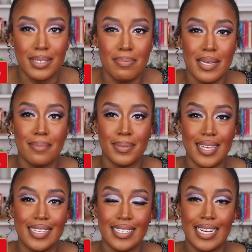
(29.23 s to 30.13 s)
to me,
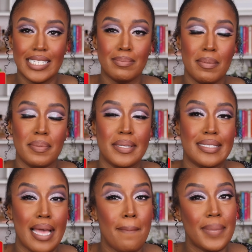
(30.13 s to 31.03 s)
please. It doesn't pay my bills
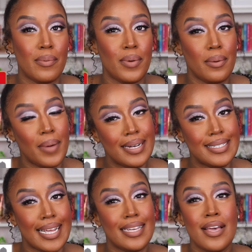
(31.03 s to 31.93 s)
yet, but it will one
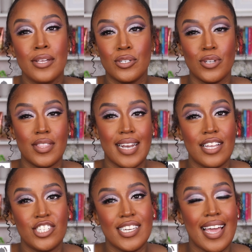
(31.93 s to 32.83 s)
day. So join the
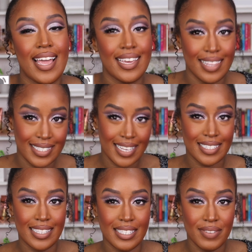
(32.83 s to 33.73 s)
Natchi gang and let's get
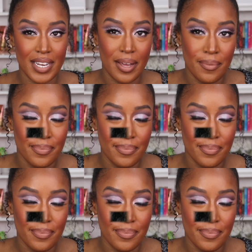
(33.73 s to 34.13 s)
into this video.